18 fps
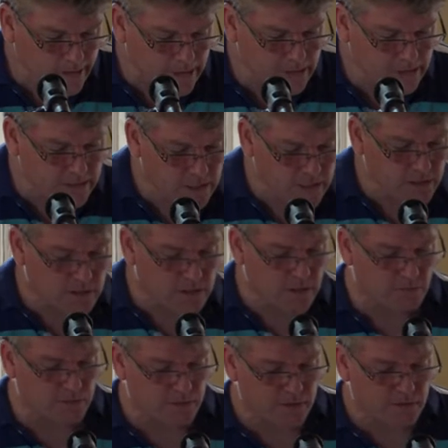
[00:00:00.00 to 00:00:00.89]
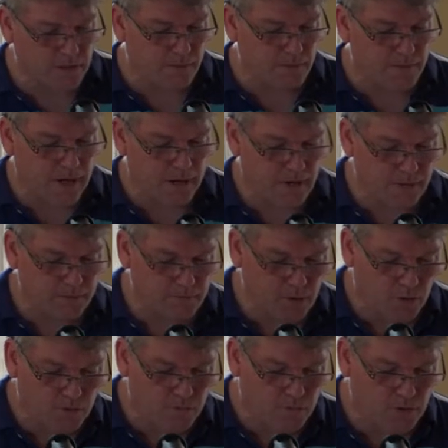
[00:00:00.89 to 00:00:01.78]
He says, the, the married,
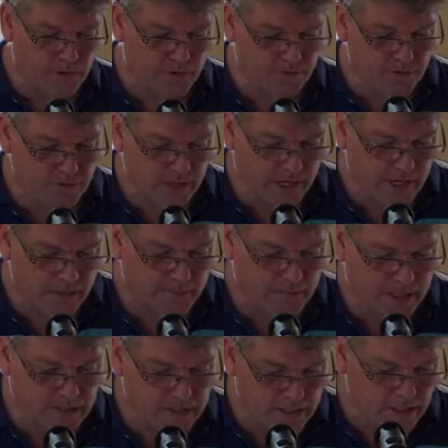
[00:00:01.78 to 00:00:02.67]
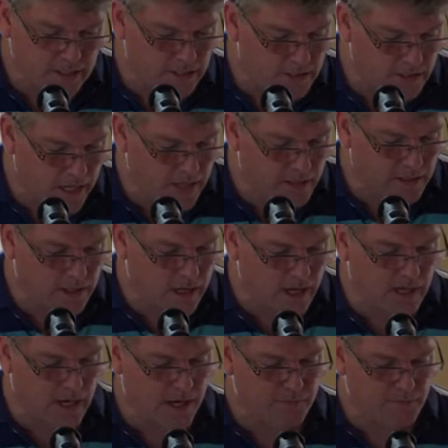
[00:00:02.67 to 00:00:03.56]
both believers, I command this, yet
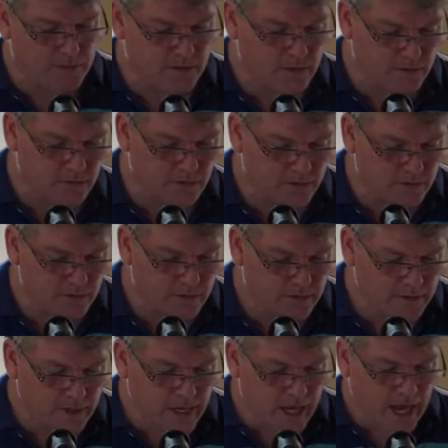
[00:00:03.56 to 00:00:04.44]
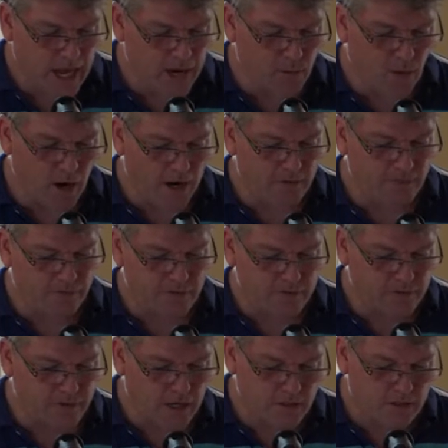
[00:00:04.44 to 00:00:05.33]
not I, but the Lord. A wife
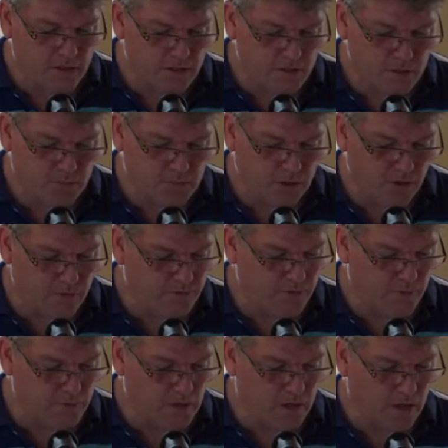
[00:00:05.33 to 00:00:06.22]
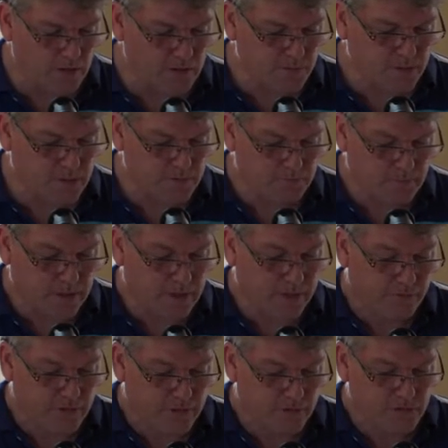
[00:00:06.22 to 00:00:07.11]
is not to depart from her husband, but
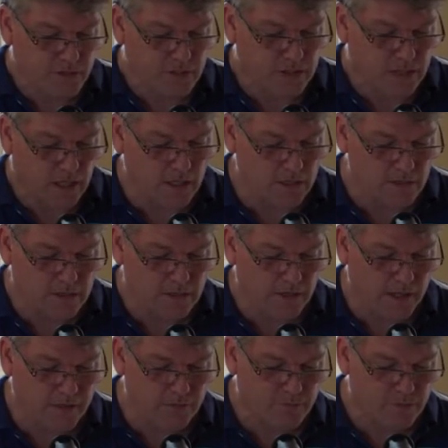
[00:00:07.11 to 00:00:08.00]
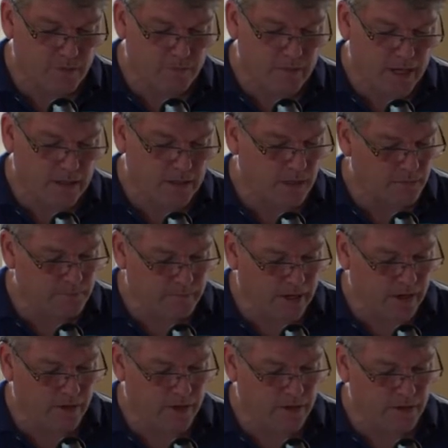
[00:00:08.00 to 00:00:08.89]
even if she does, let her remain
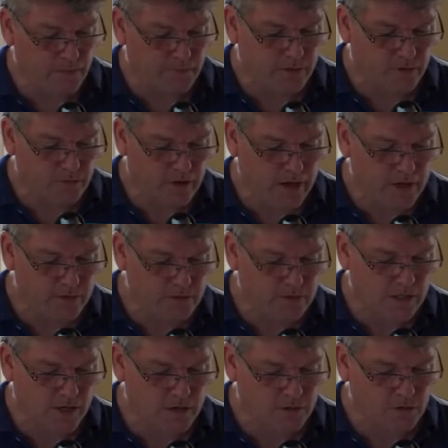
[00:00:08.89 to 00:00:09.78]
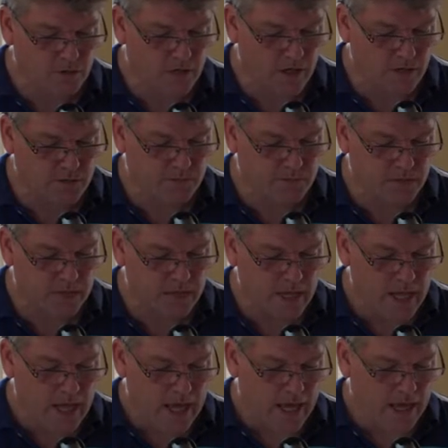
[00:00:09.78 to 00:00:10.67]
unmarried or be reconciled to her husband.
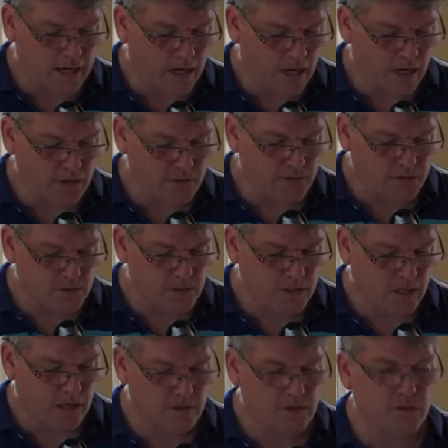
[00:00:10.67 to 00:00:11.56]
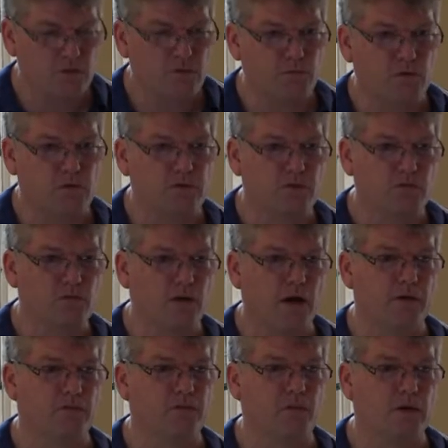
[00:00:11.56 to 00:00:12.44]
And a husband's not to divorce his
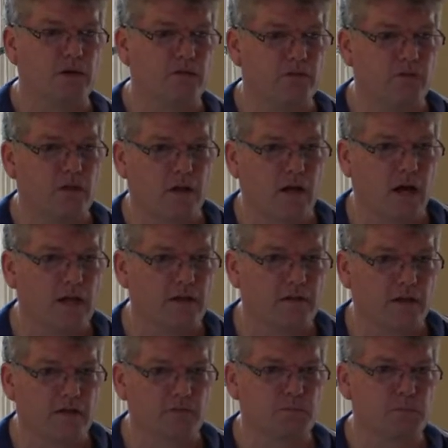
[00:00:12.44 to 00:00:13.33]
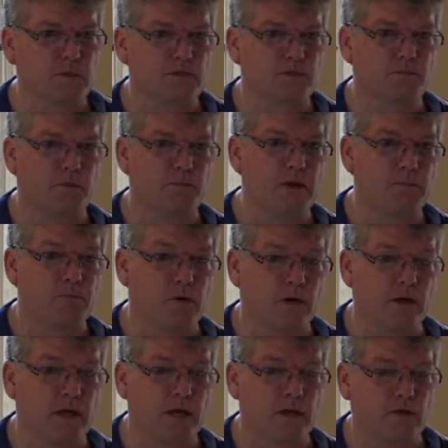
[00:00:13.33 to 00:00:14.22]
wife. What is the context? Please
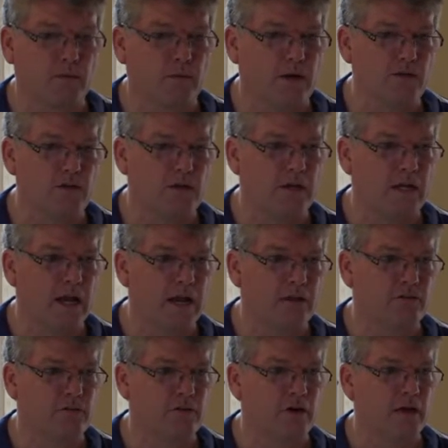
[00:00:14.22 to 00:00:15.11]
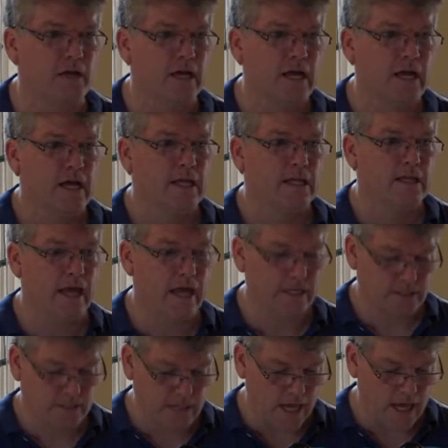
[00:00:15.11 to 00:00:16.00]
remember, again, question and answer.
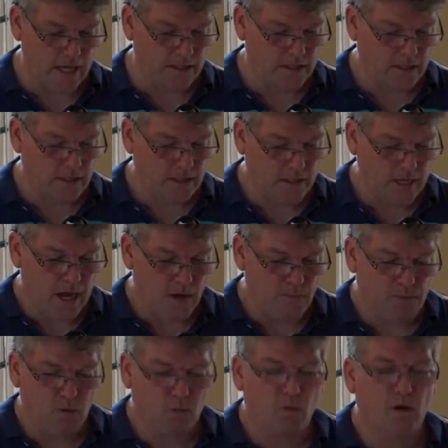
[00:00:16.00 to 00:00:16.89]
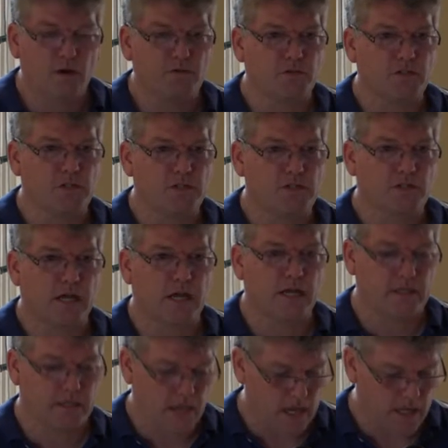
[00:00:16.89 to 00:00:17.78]
They said, Yeah, but what if she just
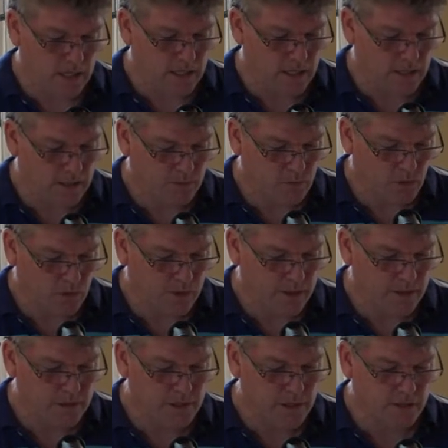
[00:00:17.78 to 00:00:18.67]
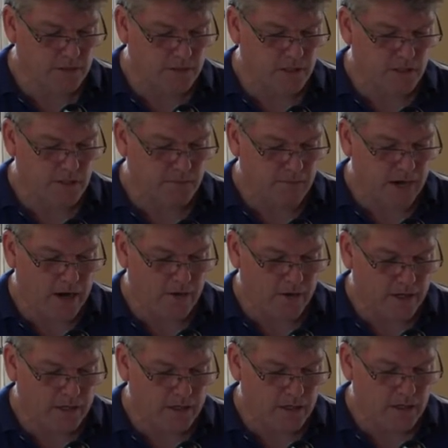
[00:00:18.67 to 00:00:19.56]
can't take it anymore? He says to the
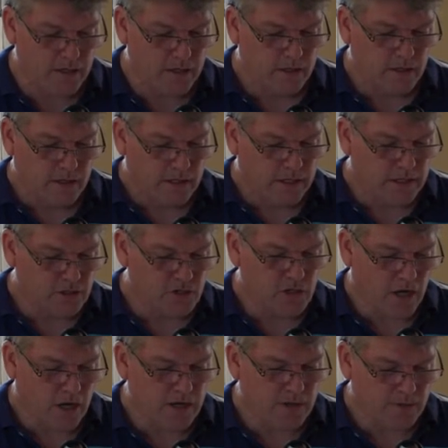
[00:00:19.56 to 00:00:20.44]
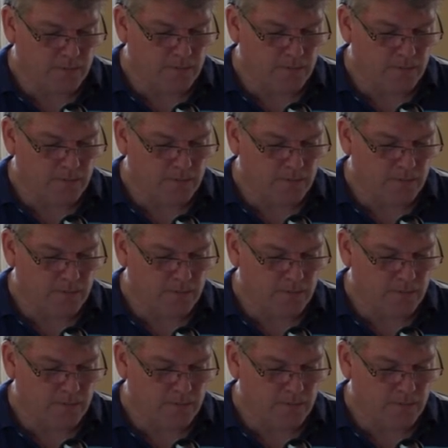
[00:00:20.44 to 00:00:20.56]
married, he's talking